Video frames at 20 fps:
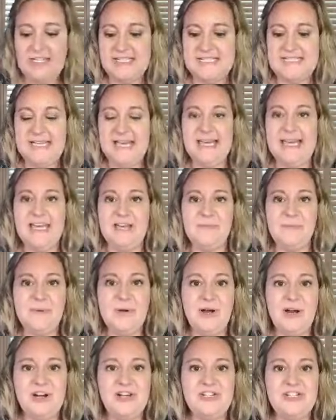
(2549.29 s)
second
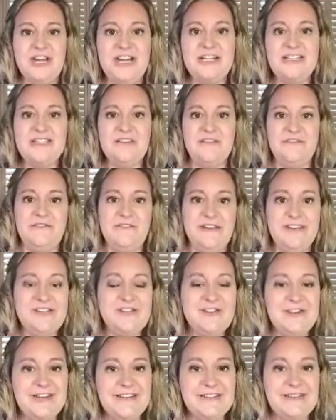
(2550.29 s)
project
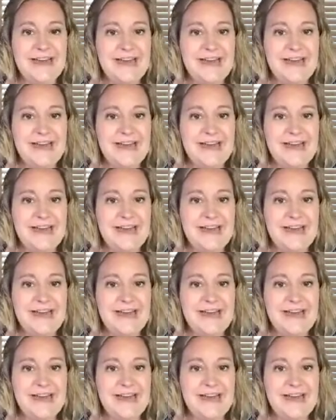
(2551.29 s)
featuring